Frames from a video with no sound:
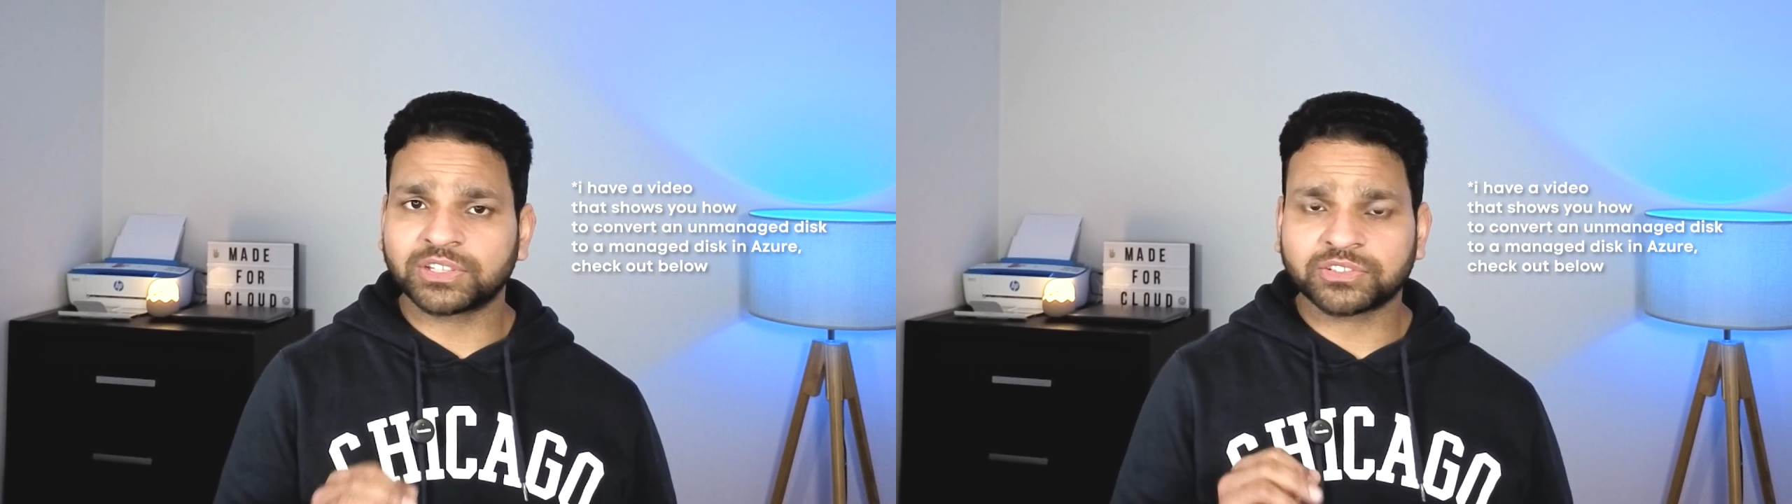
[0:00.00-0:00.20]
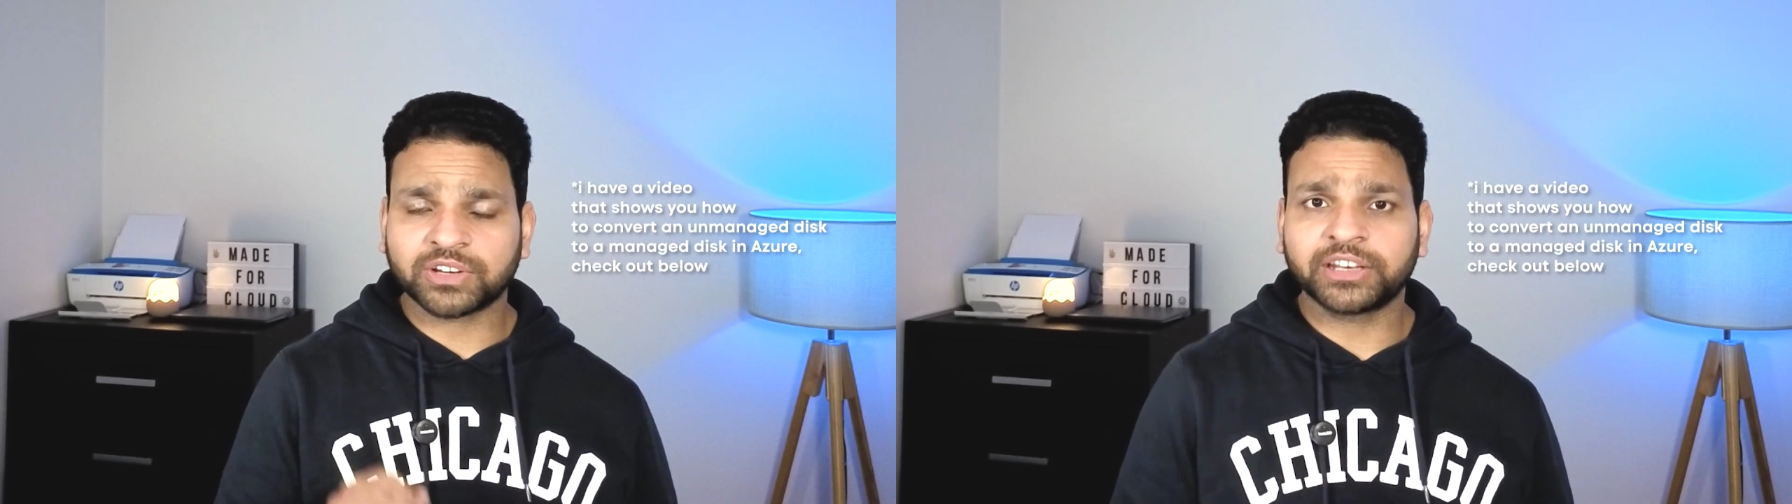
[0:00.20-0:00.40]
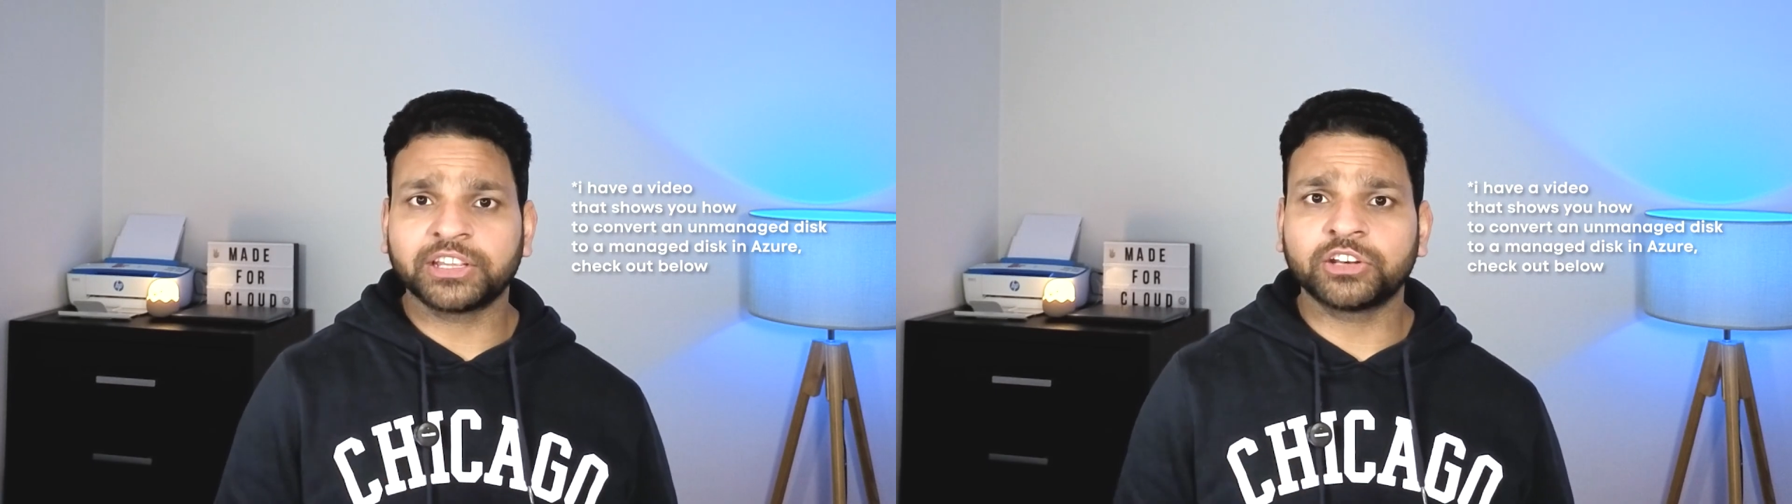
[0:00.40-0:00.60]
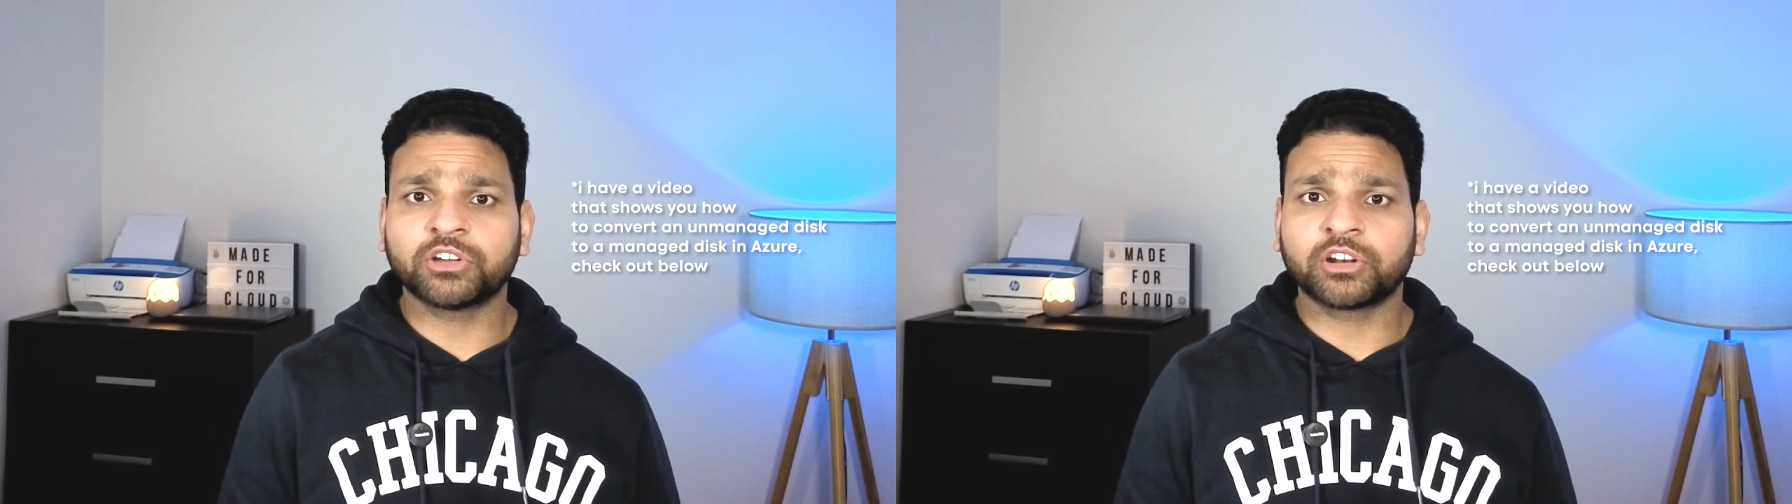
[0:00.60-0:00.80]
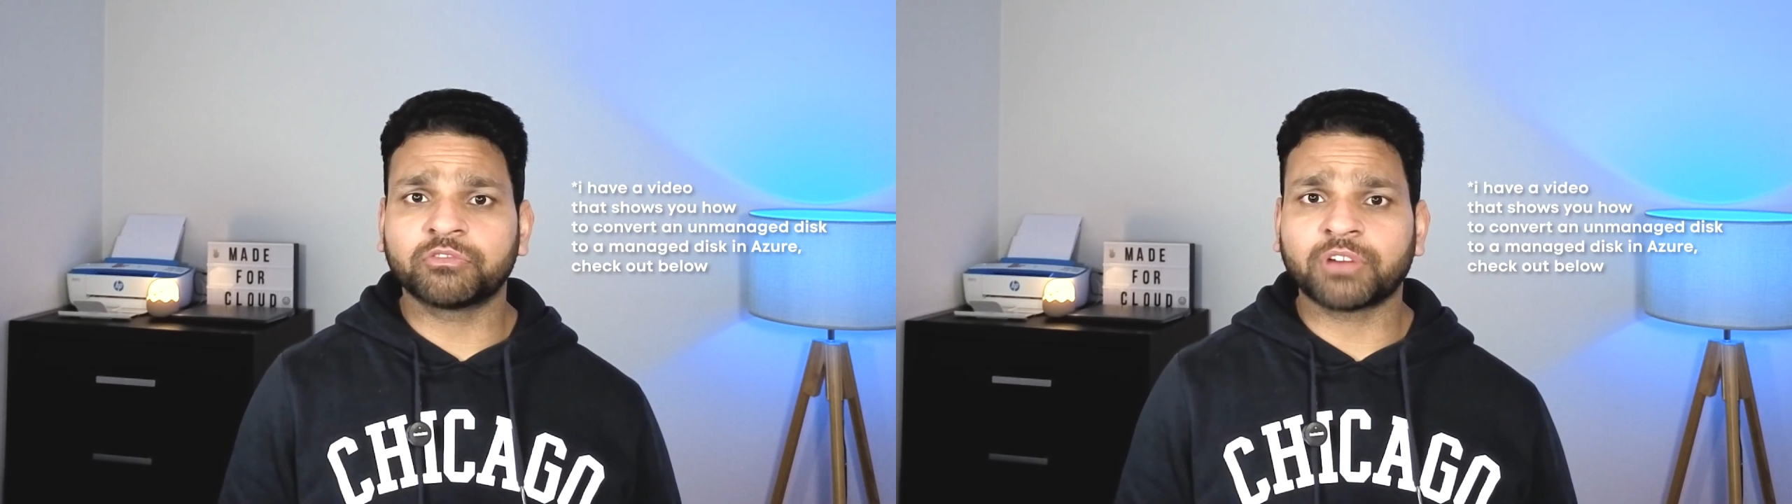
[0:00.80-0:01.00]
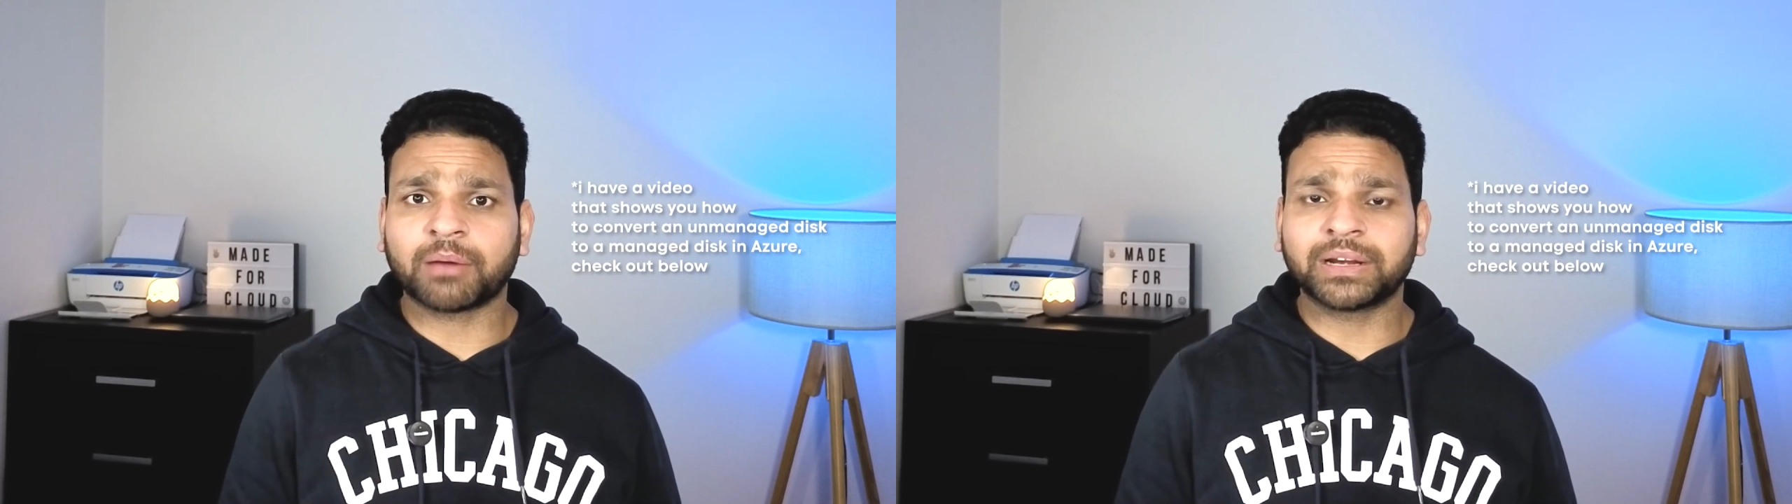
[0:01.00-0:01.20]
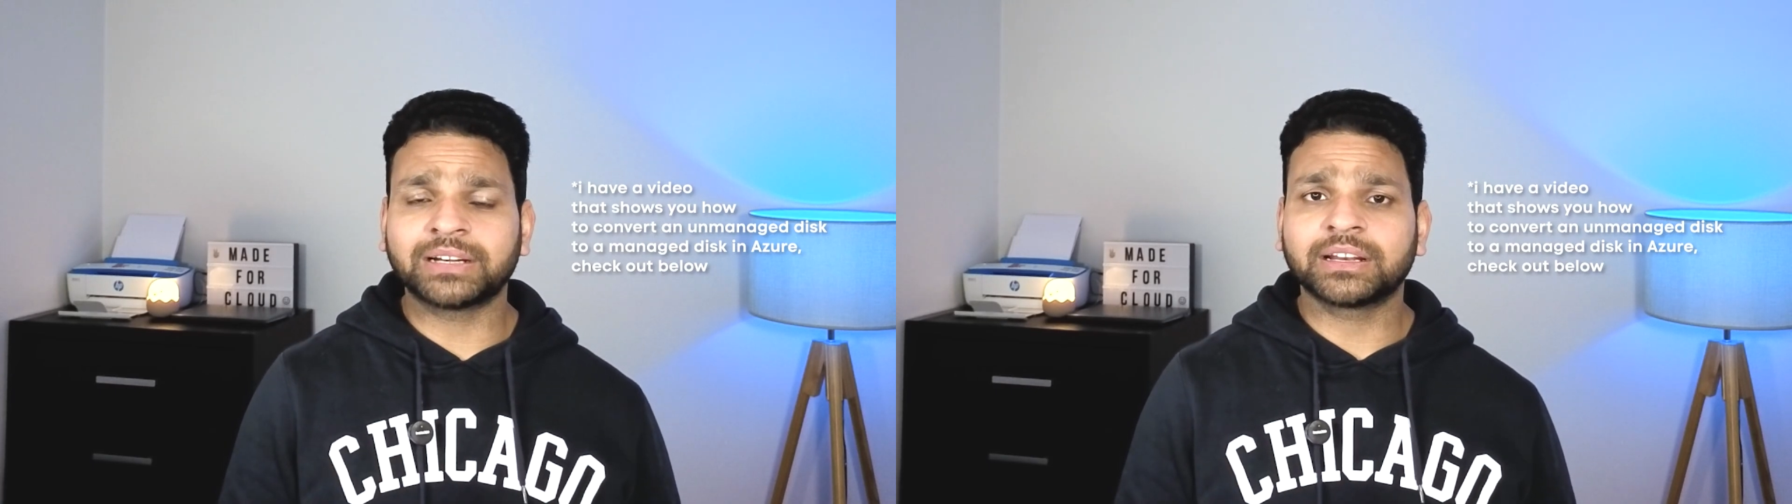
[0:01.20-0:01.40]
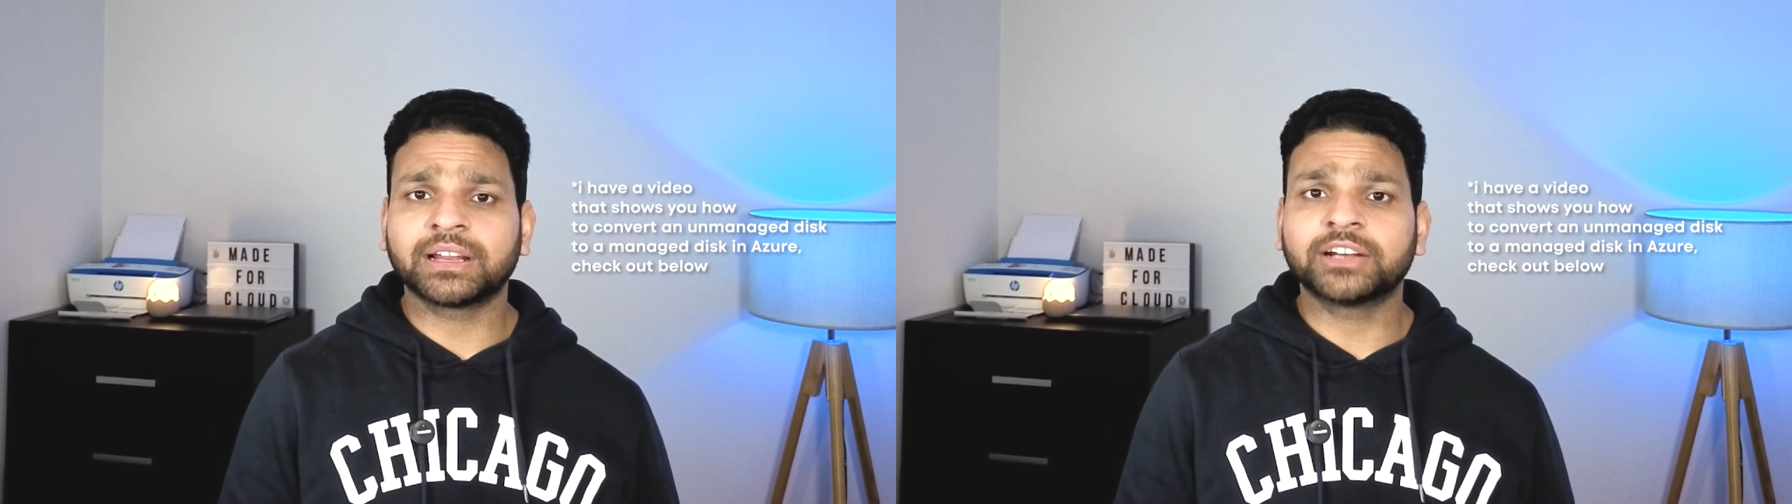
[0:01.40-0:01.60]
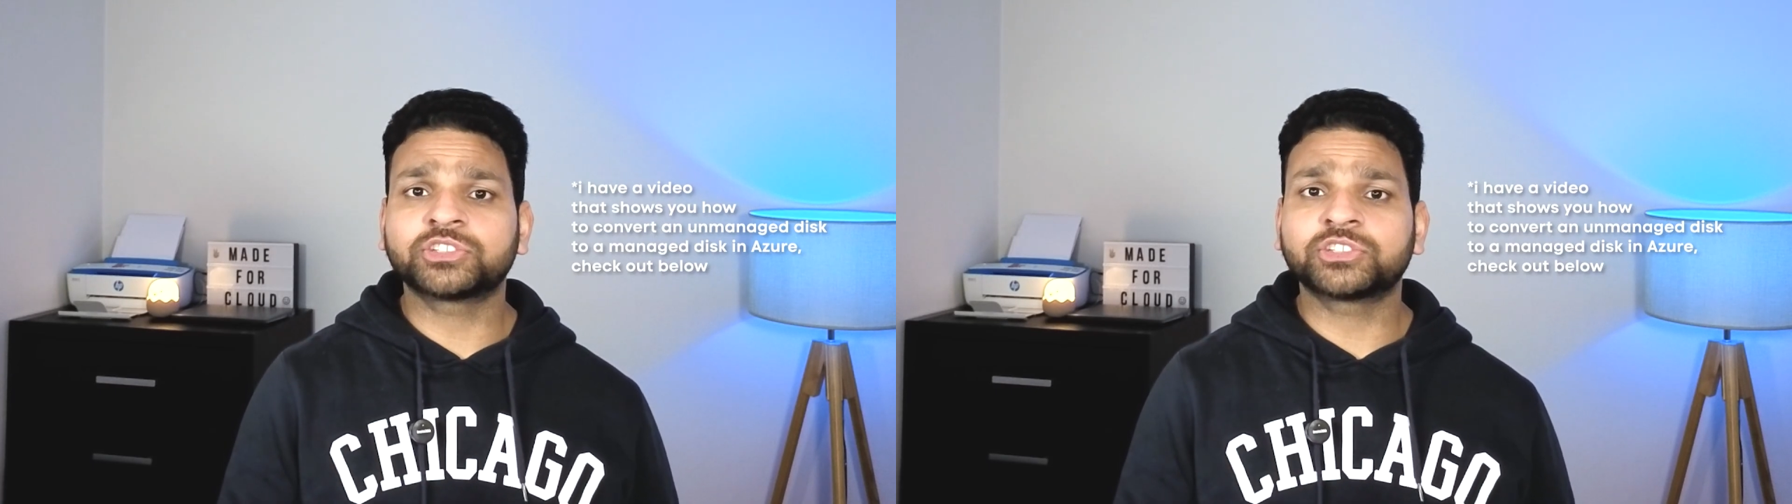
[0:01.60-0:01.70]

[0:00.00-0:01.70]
disk running in your environment,